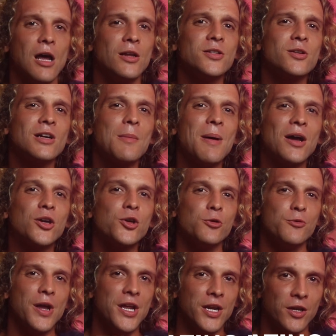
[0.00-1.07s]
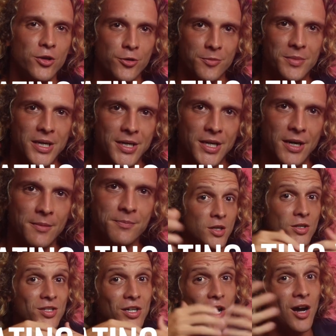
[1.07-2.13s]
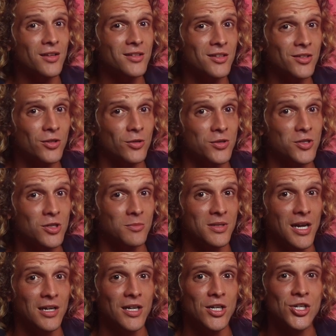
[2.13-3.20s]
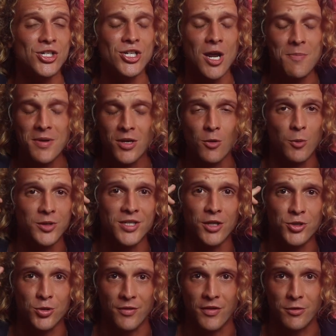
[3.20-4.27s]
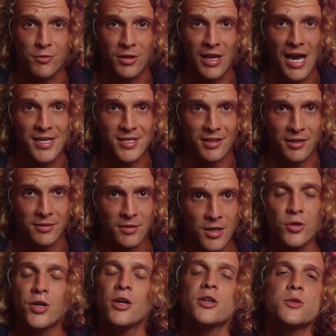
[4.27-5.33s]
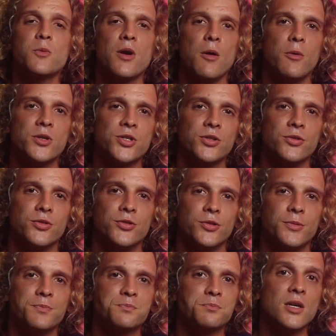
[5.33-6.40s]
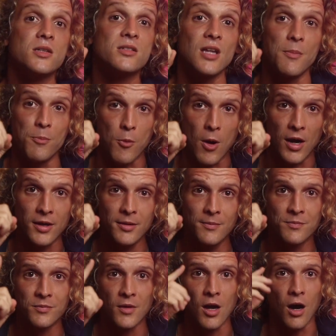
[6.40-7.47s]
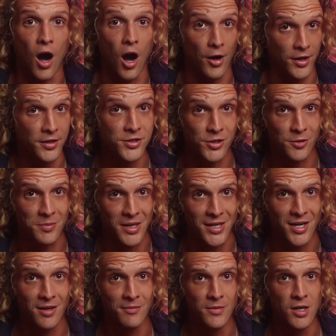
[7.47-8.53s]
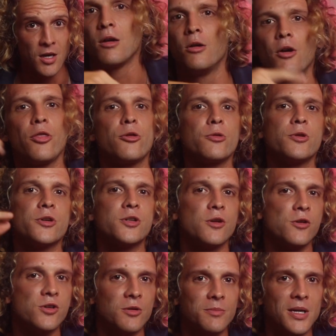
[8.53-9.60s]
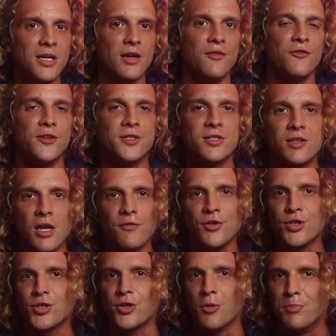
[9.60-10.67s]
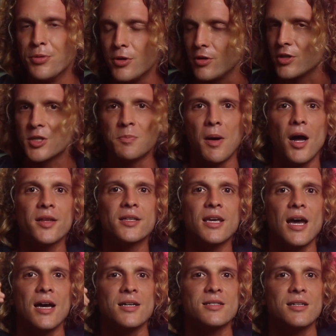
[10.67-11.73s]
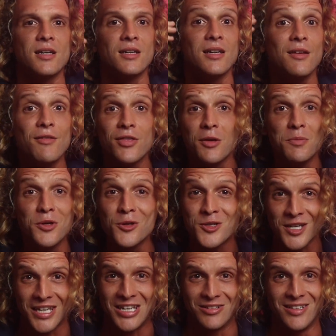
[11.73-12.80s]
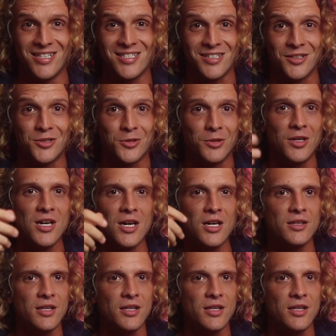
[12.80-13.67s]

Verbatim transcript: Now let's talk about curating your media, because the content you consume daily is shaping you without you even realizing it. So here's what I want you to do. Step one, audit your media Go through your social media feeds, TV show, books, podcasts, and even the music you listen to.